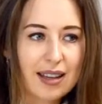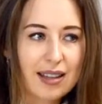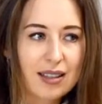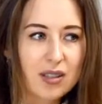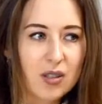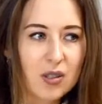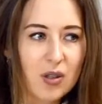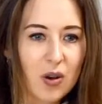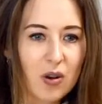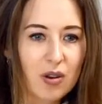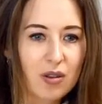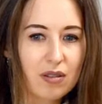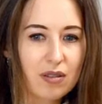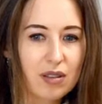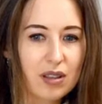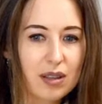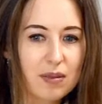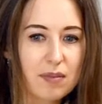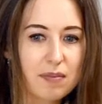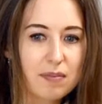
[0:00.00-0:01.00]
so
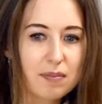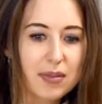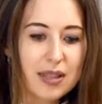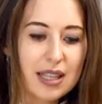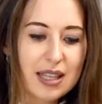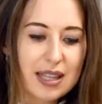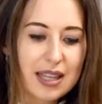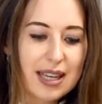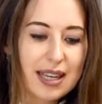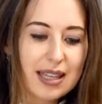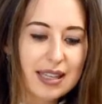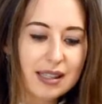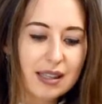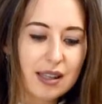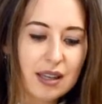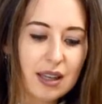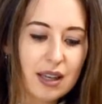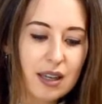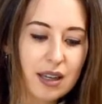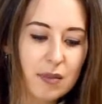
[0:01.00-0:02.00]
the thing is,
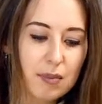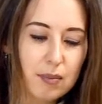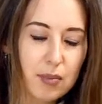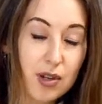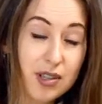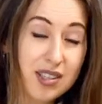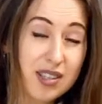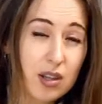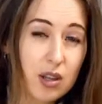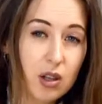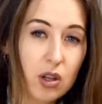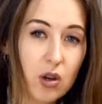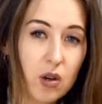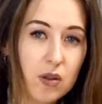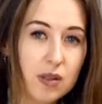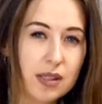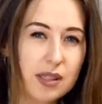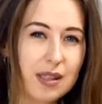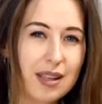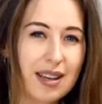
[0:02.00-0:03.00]
the personal
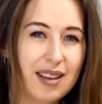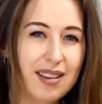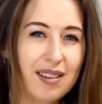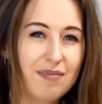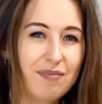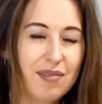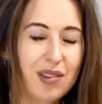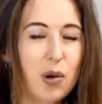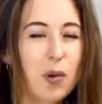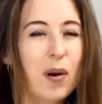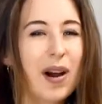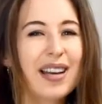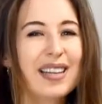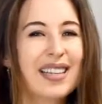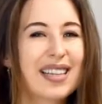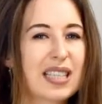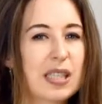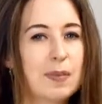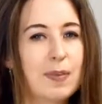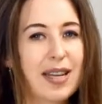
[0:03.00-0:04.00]
loans, they're quite
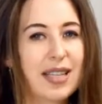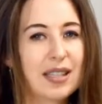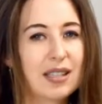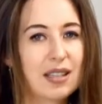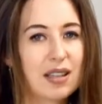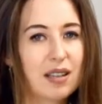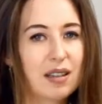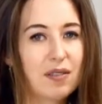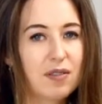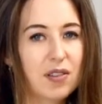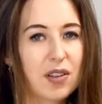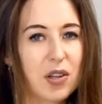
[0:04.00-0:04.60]
expensive.